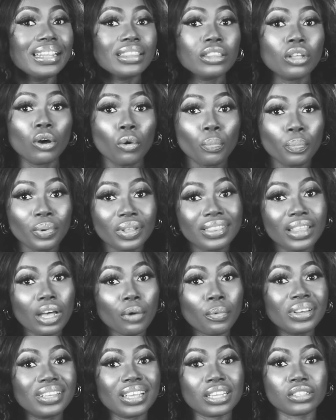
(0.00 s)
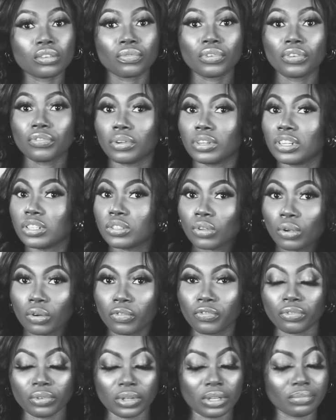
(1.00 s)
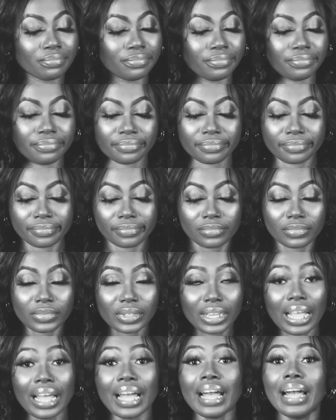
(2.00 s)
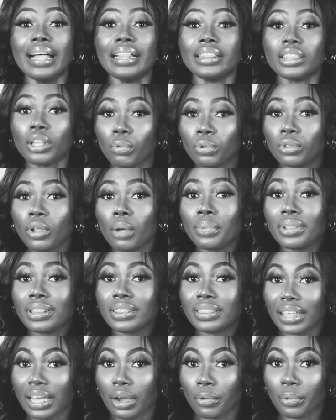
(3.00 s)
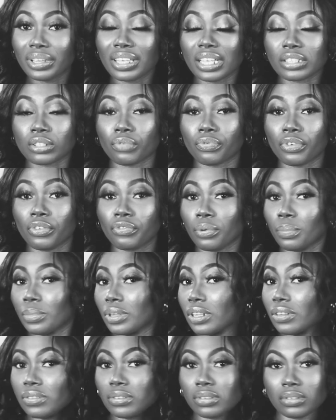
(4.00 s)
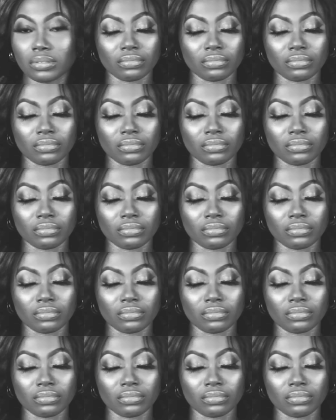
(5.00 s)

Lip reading: They won't be there when you are suffering from the They will not be there when you are suffering from this.